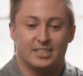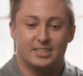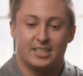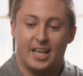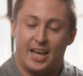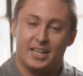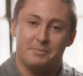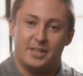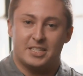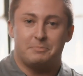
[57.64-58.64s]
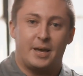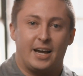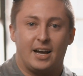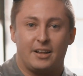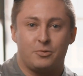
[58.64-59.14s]
he handed me this
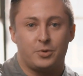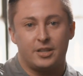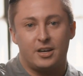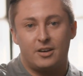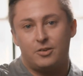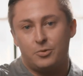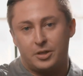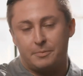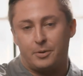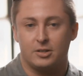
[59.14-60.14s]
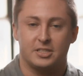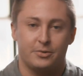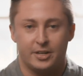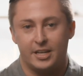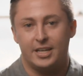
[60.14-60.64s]
bag out of the window with the parts
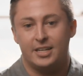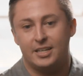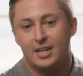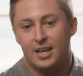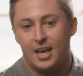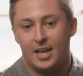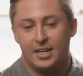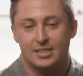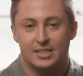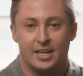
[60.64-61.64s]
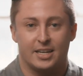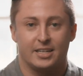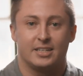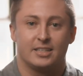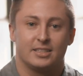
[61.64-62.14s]
that we needed, and he
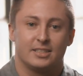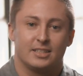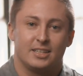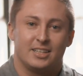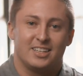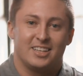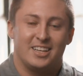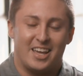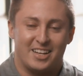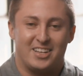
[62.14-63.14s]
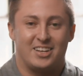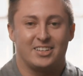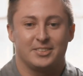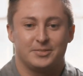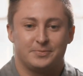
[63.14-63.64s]
said, "Get it
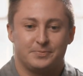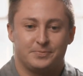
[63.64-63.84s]
done."